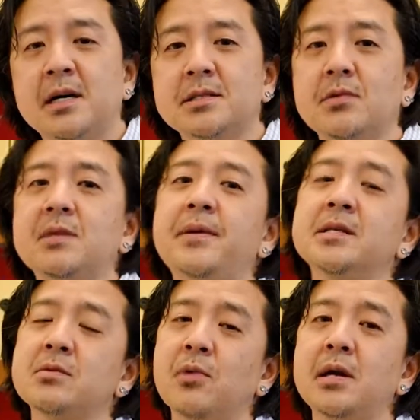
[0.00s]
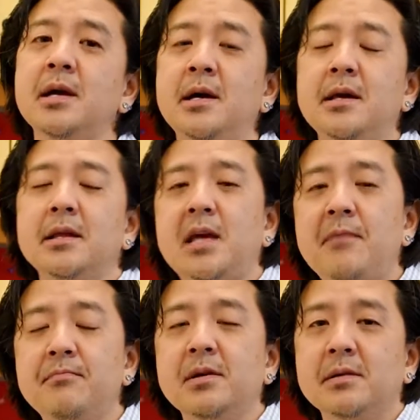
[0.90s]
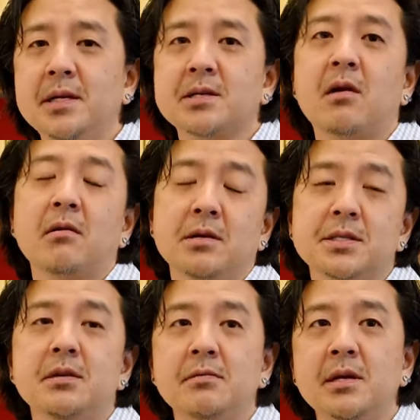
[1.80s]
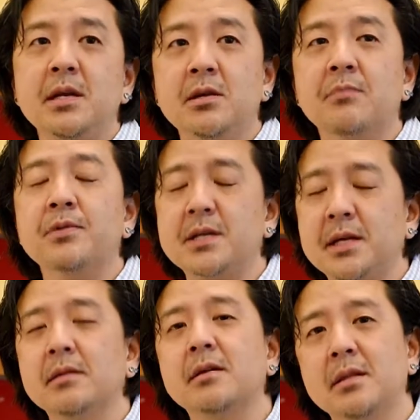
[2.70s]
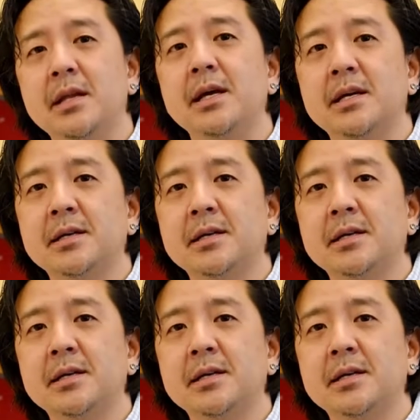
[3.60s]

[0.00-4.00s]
So it depends on what the capabilities are also in your particular clinic.